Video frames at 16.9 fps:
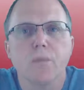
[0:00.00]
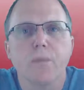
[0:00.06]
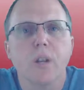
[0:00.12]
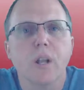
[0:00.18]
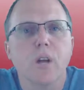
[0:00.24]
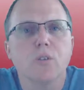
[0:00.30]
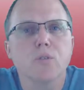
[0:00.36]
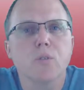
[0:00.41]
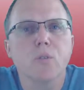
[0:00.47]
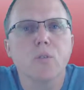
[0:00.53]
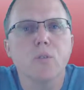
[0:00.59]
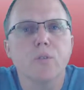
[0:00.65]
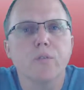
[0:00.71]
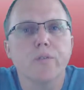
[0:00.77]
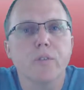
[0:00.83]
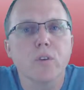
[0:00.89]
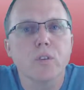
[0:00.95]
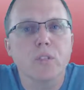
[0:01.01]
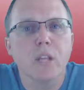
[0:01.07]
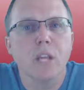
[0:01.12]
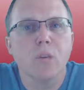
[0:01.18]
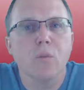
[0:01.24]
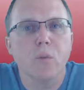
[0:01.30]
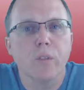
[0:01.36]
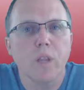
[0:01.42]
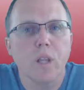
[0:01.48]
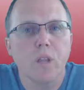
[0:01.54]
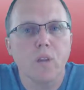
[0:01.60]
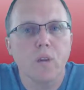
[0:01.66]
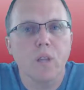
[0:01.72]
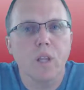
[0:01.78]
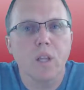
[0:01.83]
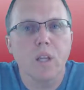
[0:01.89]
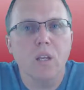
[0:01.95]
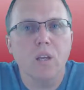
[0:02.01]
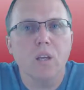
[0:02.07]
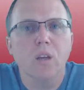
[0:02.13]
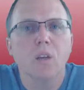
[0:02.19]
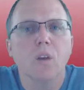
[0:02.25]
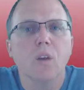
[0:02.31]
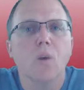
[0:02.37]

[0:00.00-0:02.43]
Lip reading: but I'll show you firsthand what they look like,